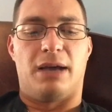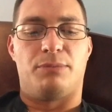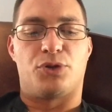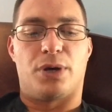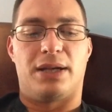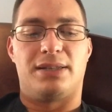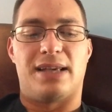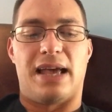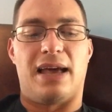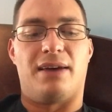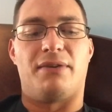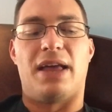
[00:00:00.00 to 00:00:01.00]
I'm trying to
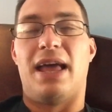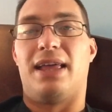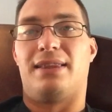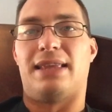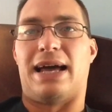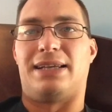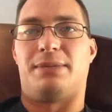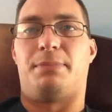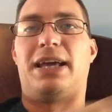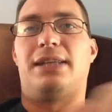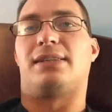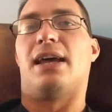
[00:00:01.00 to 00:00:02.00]
have that
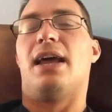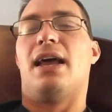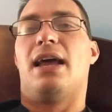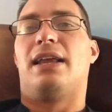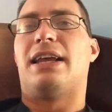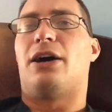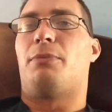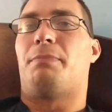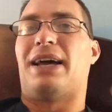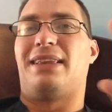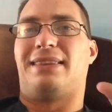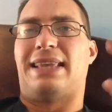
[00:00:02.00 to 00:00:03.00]
debate. Now,
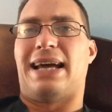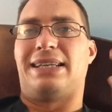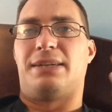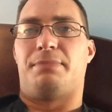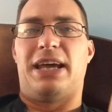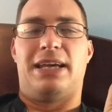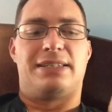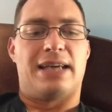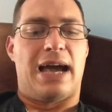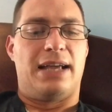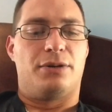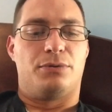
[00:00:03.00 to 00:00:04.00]
by that debate,
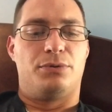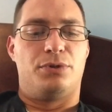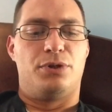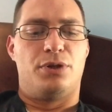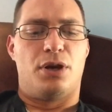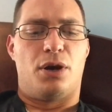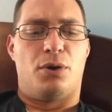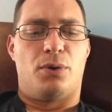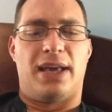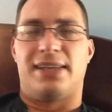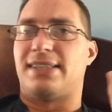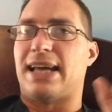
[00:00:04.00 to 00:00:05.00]
I don't know
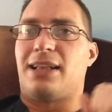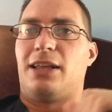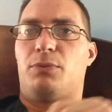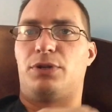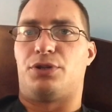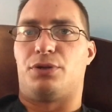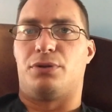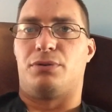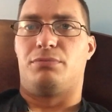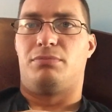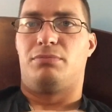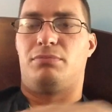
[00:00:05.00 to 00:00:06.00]
exactly what you're
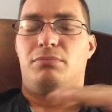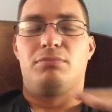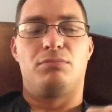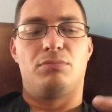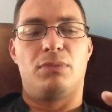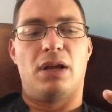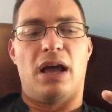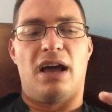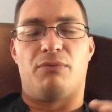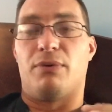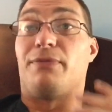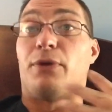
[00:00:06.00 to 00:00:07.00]

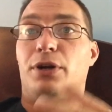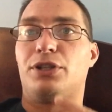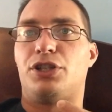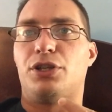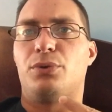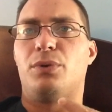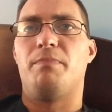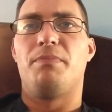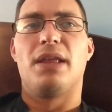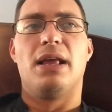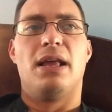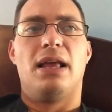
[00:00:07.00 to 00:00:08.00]
referring to,
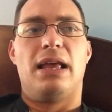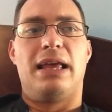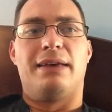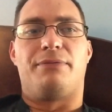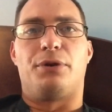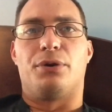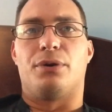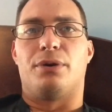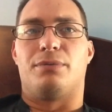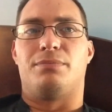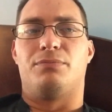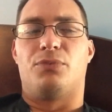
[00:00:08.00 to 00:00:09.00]
if
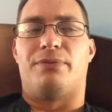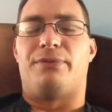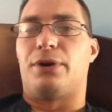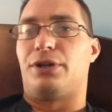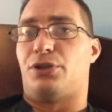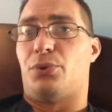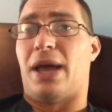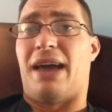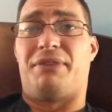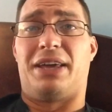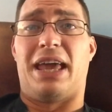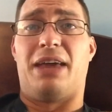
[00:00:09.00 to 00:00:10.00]
you're referring to
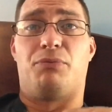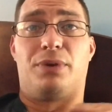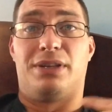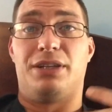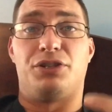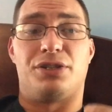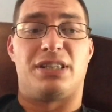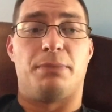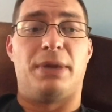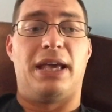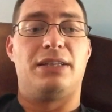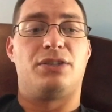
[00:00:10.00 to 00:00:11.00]
having a religious
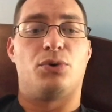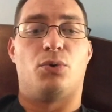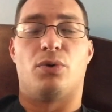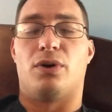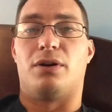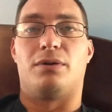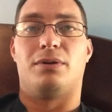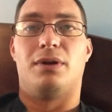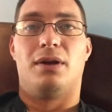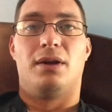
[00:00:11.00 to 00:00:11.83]
debate or